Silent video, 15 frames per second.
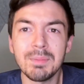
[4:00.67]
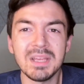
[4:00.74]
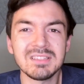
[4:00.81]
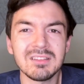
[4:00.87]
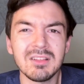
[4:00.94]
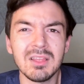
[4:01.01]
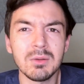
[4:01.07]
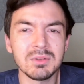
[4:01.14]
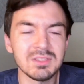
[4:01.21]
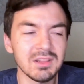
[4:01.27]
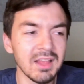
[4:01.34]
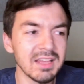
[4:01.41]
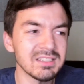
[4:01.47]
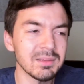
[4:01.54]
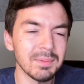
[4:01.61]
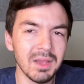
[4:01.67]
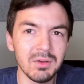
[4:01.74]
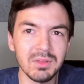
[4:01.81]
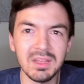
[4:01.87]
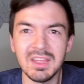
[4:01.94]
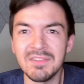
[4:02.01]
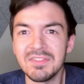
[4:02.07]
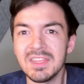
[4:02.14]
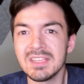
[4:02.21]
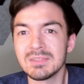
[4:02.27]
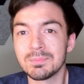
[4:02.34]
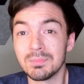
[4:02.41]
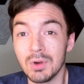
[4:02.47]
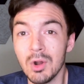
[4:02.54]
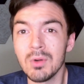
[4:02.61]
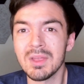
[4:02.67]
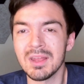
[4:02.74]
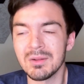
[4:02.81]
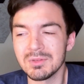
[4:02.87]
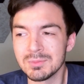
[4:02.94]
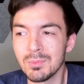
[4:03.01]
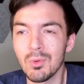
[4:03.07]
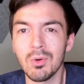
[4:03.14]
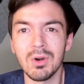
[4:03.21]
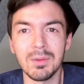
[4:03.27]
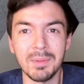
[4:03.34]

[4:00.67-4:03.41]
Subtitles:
basically it was less about if things broke and it was more